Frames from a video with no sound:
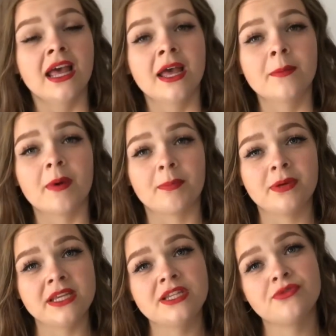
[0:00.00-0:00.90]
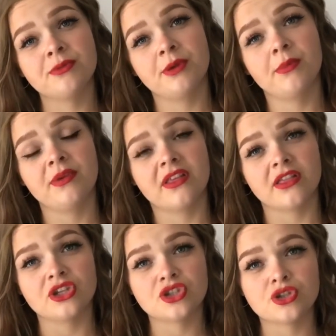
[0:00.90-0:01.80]
But please remember that
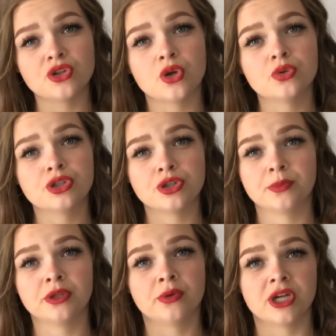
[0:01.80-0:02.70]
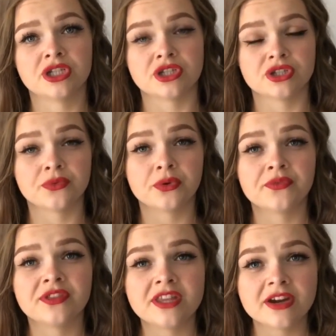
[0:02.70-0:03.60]
there's no stupid question. So
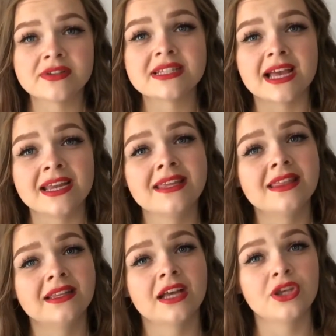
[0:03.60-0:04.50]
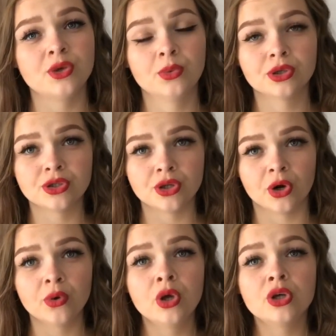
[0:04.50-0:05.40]
if there is anything that you want to
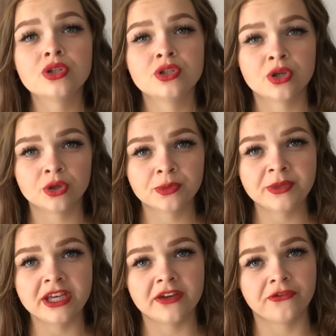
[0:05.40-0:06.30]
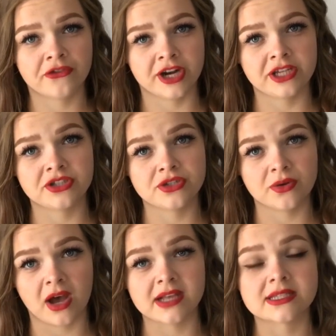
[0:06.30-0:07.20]
know, don't be afraid
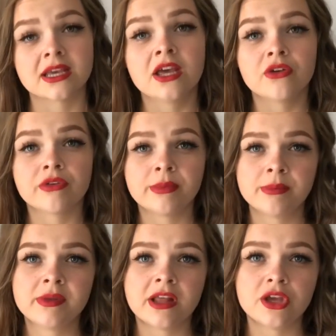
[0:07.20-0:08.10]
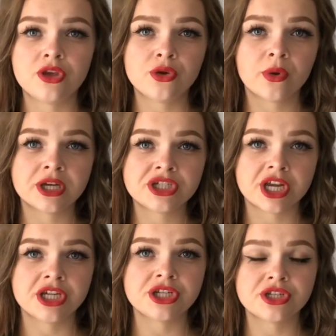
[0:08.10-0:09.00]
to ask. Remember that you are
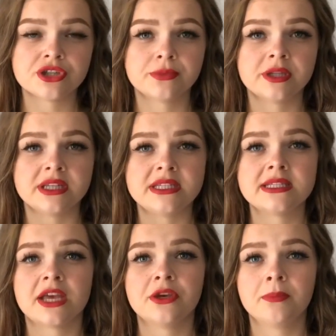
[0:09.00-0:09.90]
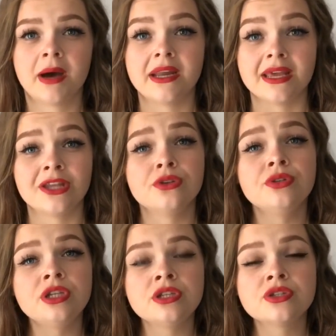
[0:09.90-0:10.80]
changing something inside your body, and you
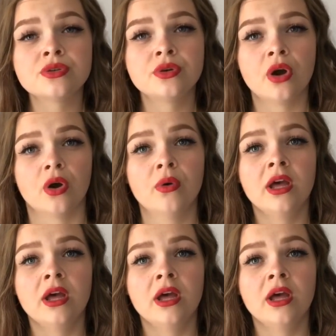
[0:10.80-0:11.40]
need to know